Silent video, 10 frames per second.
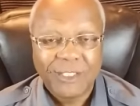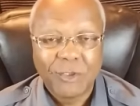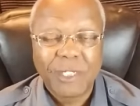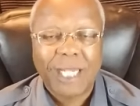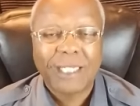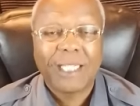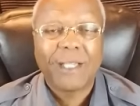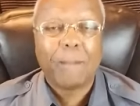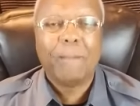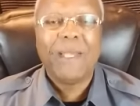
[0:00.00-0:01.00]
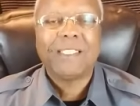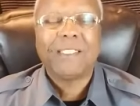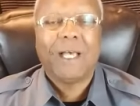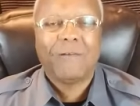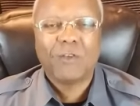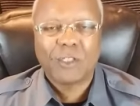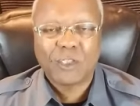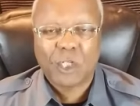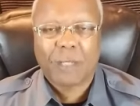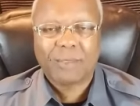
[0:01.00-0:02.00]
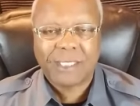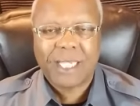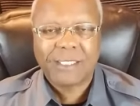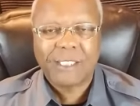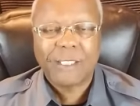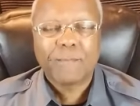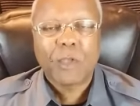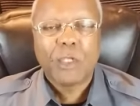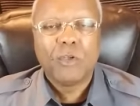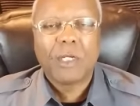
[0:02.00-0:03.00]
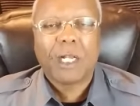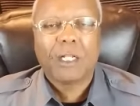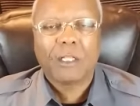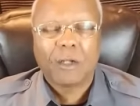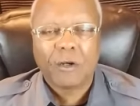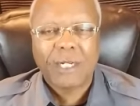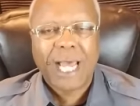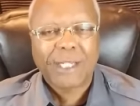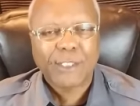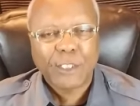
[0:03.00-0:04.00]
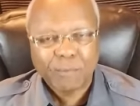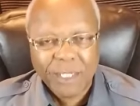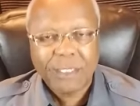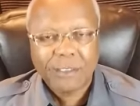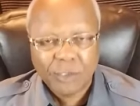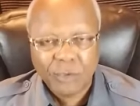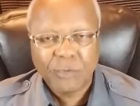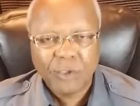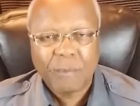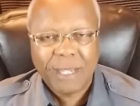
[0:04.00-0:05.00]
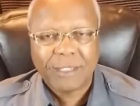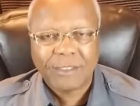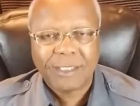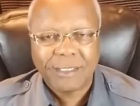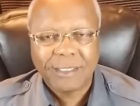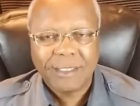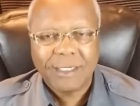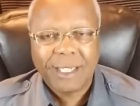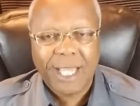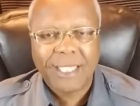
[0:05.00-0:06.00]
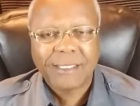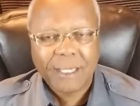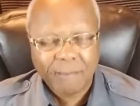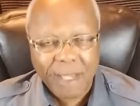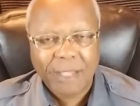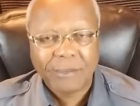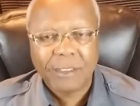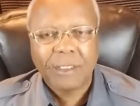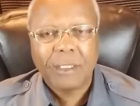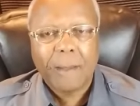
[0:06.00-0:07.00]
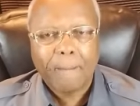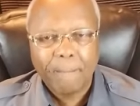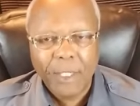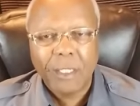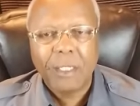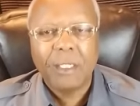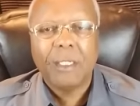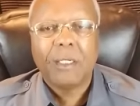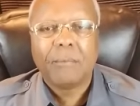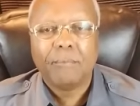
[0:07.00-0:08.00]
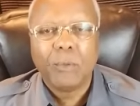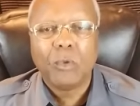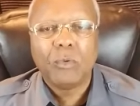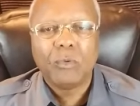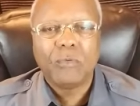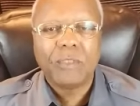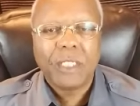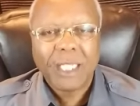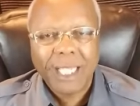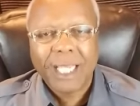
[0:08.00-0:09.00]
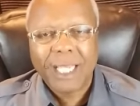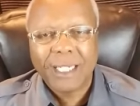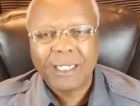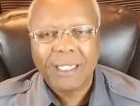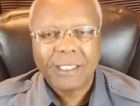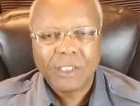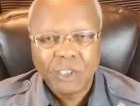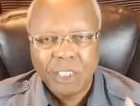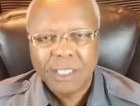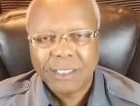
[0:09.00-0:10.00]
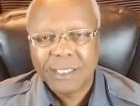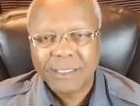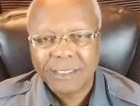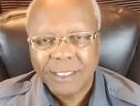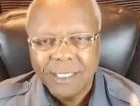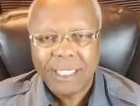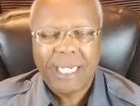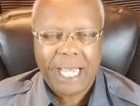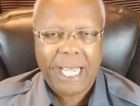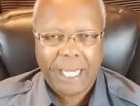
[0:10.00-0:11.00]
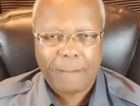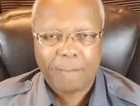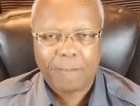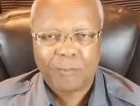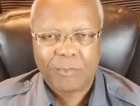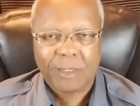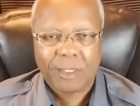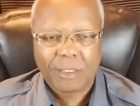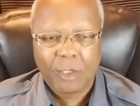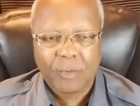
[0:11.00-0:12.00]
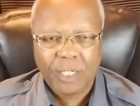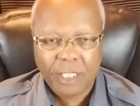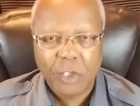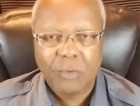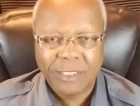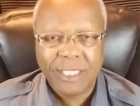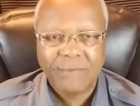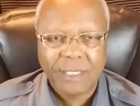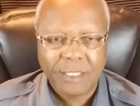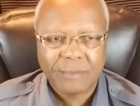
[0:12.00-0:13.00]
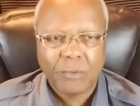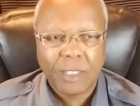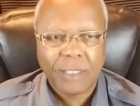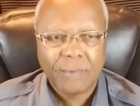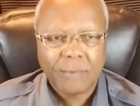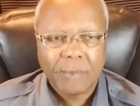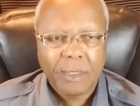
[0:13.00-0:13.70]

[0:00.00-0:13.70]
You got in the midst of your circumstances, you got to learn how to speak to your mountain and say, Mountain, be moved in Jesus' name. Glory, can you receive that this morning?